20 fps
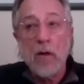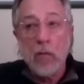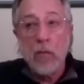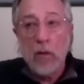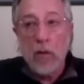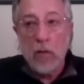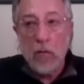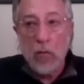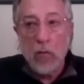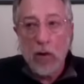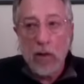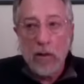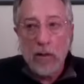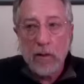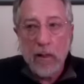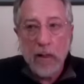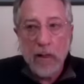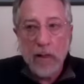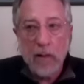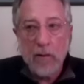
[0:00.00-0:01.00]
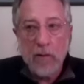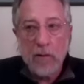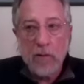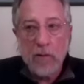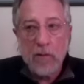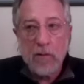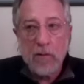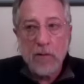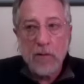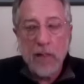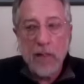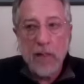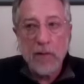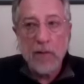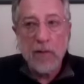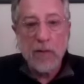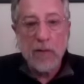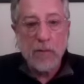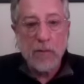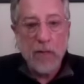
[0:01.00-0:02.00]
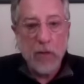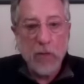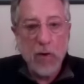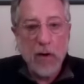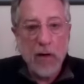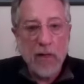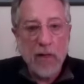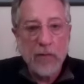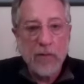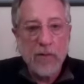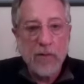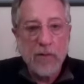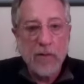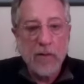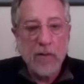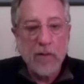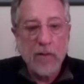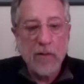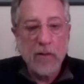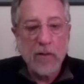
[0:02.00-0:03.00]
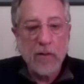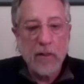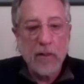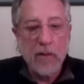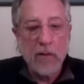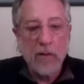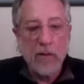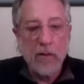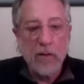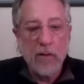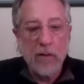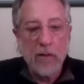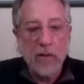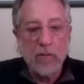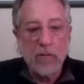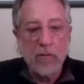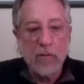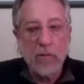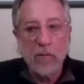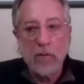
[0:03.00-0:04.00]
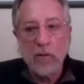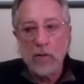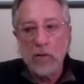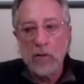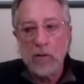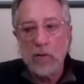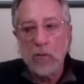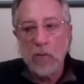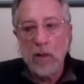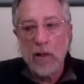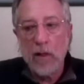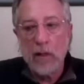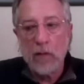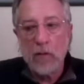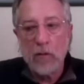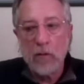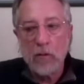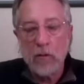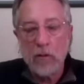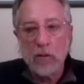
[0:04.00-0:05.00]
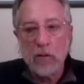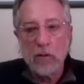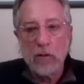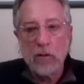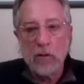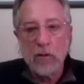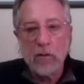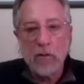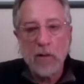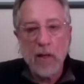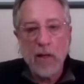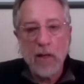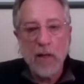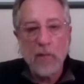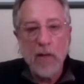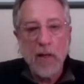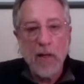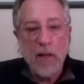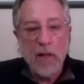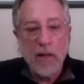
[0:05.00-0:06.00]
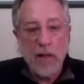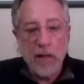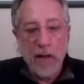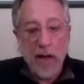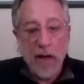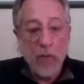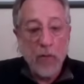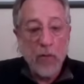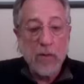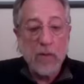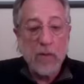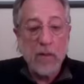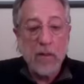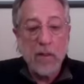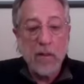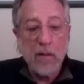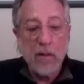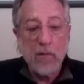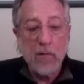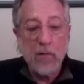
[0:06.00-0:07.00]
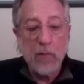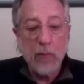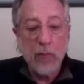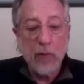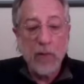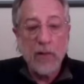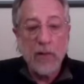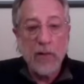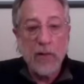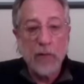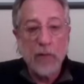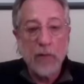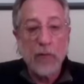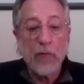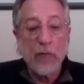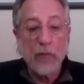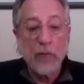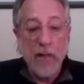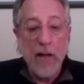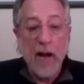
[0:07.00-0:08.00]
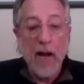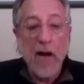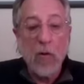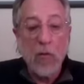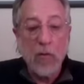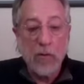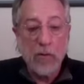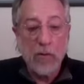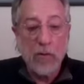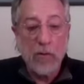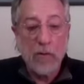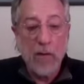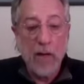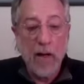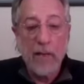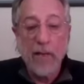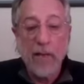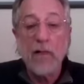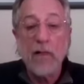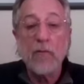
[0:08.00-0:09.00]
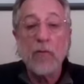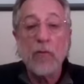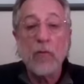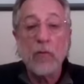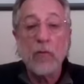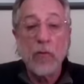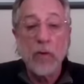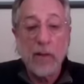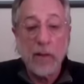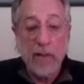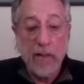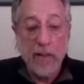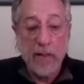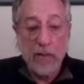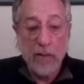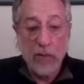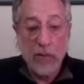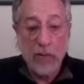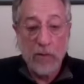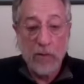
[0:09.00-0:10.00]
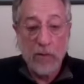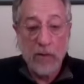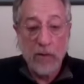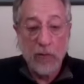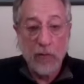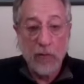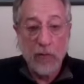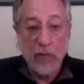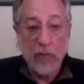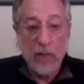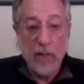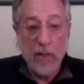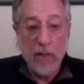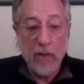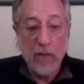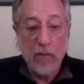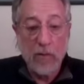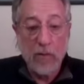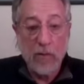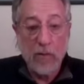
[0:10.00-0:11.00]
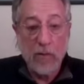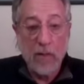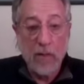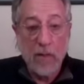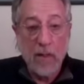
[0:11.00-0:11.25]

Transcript: Well, one day, Samantha, that's my wife, is in here and, she looked at the watch, she looked at the time, and I was in breathing for three hours. I didn't even realize I was in there for three hours.